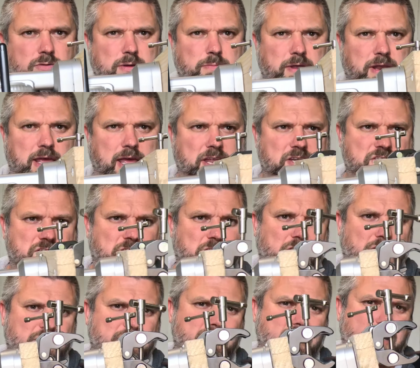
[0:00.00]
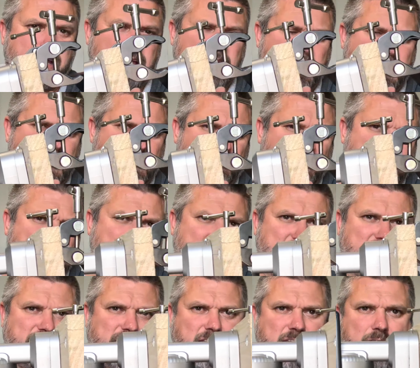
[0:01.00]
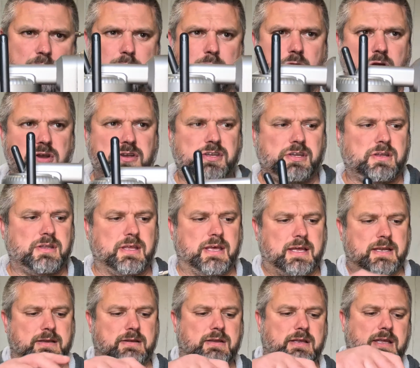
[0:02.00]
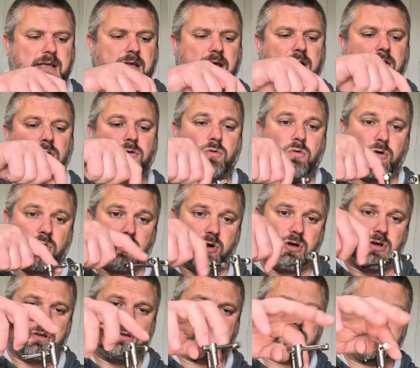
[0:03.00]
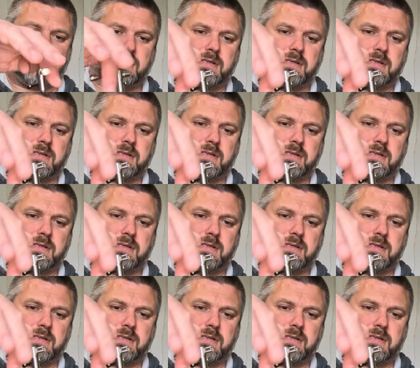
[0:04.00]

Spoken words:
a wee bit of engineering, and we have a mount that can go on.